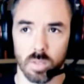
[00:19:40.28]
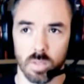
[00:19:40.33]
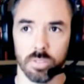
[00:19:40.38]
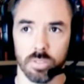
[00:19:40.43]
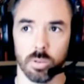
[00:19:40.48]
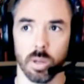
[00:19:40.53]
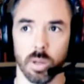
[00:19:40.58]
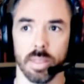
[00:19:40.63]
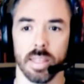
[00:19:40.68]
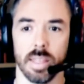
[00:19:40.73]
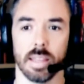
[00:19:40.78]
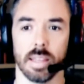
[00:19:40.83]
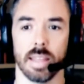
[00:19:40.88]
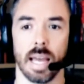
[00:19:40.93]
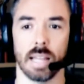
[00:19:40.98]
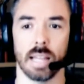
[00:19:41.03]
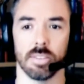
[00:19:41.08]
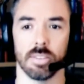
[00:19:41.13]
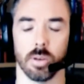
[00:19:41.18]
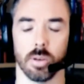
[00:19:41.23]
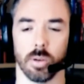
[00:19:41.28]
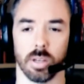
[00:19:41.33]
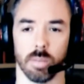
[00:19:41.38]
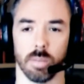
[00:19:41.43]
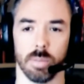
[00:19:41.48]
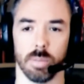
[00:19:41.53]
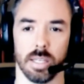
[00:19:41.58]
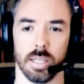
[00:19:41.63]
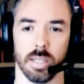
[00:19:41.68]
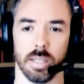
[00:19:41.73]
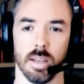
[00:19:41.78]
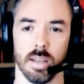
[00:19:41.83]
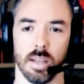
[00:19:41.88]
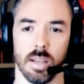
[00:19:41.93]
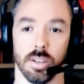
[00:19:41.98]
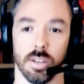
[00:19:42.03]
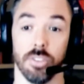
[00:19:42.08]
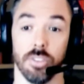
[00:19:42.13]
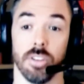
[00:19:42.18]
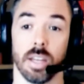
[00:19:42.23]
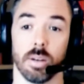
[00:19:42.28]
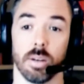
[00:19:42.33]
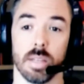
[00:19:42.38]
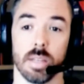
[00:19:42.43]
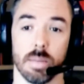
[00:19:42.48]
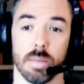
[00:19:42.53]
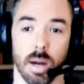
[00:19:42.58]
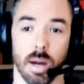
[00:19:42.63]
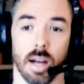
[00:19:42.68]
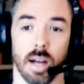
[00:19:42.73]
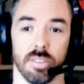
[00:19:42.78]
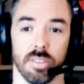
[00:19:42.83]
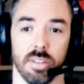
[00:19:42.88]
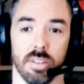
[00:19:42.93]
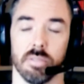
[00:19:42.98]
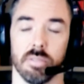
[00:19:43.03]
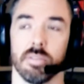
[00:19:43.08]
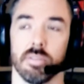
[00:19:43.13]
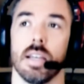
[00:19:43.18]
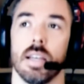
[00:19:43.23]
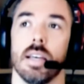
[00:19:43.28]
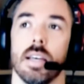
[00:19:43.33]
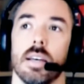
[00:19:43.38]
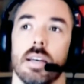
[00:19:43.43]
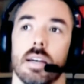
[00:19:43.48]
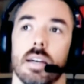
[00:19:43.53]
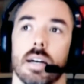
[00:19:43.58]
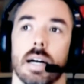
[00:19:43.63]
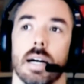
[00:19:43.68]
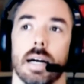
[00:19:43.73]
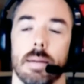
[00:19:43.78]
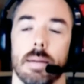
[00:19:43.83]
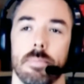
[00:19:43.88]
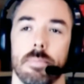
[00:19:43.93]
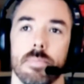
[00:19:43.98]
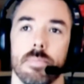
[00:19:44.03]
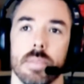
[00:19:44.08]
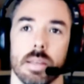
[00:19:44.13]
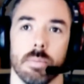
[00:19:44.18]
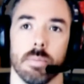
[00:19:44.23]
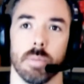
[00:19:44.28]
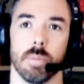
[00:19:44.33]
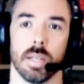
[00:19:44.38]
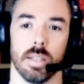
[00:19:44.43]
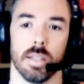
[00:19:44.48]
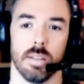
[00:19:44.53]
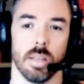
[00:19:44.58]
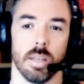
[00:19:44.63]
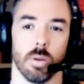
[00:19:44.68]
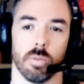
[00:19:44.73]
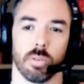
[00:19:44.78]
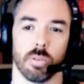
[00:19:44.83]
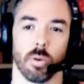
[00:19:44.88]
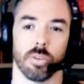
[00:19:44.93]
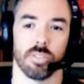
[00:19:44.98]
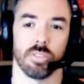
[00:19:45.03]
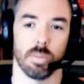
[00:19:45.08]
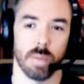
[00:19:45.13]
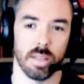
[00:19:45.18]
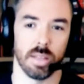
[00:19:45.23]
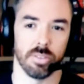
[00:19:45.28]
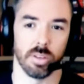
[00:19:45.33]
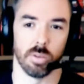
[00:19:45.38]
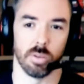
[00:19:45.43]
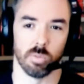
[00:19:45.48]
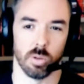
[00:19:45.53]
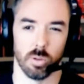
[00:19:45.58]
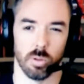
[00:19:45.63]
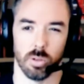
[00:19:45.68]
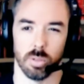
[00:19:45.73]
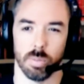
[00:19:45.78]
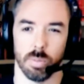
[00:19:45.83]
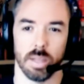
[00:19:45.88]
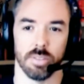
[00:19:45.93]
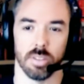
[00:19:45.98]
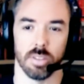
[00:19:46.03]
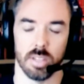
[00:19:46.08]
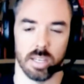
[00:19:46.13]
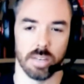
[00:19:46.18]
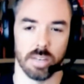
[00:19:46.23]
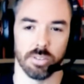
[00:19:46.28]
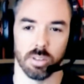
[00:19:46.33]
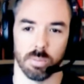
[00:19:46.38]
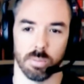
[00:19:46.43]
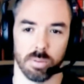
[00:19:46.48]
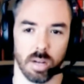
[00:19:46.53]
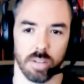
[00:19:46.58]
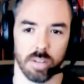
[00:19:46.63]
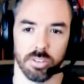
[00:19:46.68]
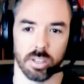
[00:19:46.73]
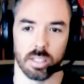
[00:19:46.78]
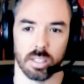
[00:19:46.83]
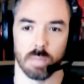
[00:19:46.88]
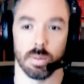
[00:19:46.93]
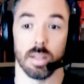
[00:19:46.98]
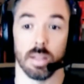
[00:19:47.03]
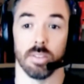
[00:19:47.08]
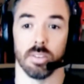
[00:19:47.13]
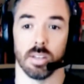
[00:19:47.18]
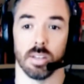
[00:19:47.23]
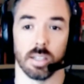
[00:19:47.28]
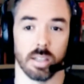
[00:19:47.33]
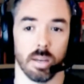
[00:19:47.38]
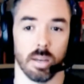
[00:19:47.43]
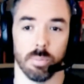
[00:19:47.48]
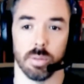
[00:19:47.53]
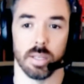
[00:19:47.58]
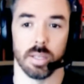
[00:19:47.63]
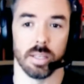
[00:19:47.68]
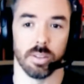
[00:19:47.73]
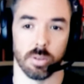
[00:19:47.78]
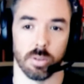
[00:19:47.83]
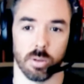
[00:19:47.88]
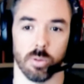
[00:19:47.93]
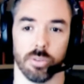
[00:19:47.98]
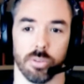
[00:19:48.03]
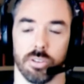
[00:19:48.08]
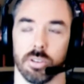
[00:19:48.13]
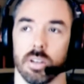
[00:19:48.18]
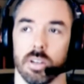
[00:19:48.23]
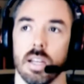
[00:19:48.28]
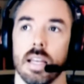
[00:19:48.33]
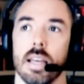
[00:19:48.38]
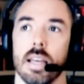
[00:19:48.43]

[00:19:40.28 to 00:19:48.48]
so I think that's going to be generally a positive. But it, of course, depends on role, depends on the nature of the project, depends on the company and their culture.